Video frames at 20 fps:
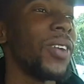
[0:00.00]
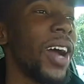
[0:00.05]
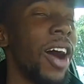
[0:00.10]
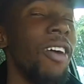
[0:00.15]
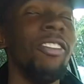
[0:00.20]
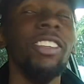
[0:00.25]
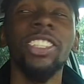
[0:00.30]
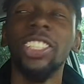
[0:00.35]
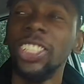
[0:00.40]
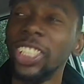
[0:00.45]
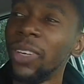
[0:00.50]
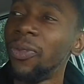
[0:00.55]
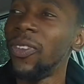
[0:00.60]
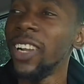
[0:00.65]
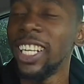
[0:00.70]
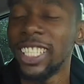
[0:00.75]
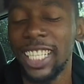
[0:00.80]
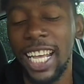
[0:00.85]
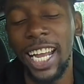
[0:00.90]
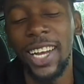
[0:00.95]
from? I was just
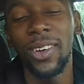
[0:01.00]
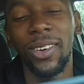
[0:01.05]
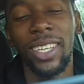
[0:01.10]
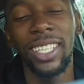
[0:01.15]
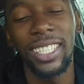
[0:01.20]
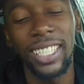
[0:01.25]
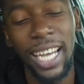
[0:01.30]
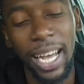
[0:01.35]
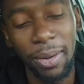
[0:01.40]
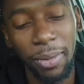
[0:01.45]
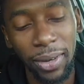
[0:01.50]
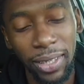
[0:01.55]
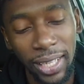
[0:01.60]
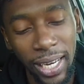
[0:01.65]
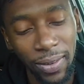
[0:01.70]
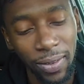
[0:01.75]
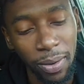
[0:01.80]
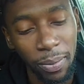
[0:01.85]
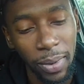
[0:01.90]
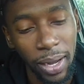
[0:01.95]
gonna say I know this guy, but
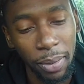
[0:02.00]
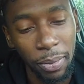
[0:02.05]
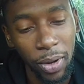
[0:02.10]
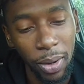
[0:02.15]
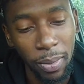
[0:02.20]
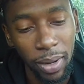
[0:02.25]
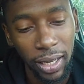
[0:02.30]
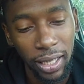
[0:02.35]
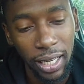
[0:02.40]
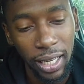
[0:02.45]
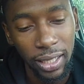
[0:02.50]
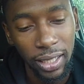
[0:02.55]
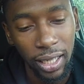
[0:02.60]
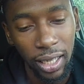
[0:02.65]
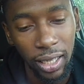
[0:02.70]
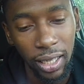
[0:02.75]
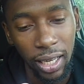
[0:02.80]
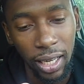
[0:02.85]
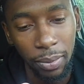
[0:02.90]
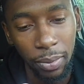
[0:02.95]
never mind. I'm go back in that
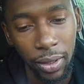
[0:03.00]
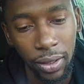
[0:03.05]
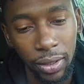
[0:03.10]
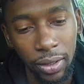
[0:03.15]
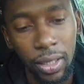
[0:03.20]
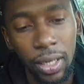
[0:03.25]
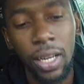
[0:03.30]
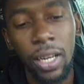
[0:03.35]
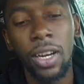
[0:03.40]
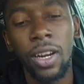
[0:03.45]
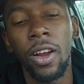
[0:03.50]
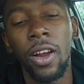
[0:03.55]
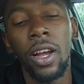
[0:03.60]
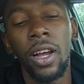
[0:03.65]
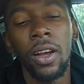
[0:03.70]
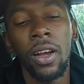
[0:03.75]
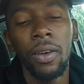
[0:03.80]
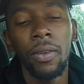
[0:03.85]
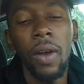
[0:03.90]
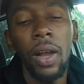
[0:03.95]
song, yeah, man.
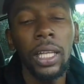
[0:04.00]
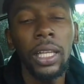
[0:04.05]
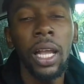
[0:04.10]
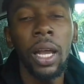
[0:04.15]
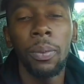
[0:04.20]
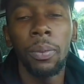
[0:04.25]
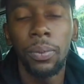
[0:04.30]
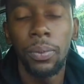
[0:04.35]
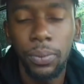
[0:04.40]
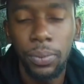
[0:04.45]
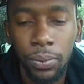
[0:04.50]
Fucked up.